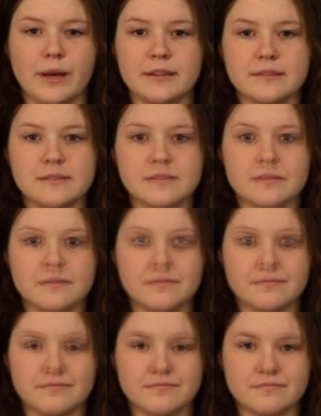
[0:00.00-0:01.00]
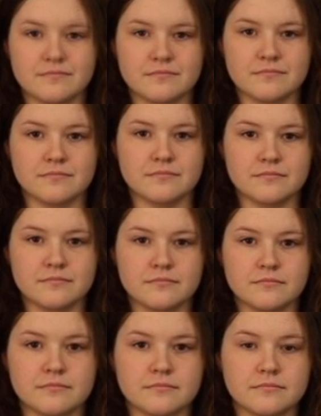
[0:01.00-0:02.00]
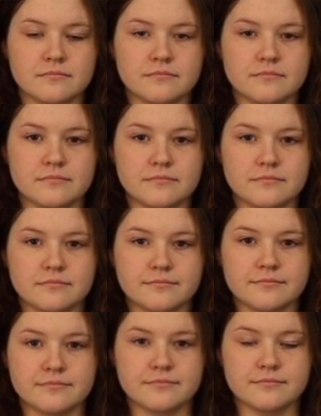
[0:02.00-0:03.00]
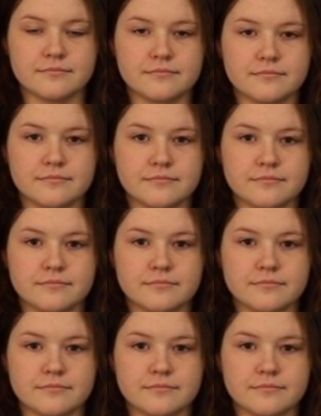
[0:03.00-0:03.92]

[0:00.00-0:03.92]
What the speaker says: [no speech]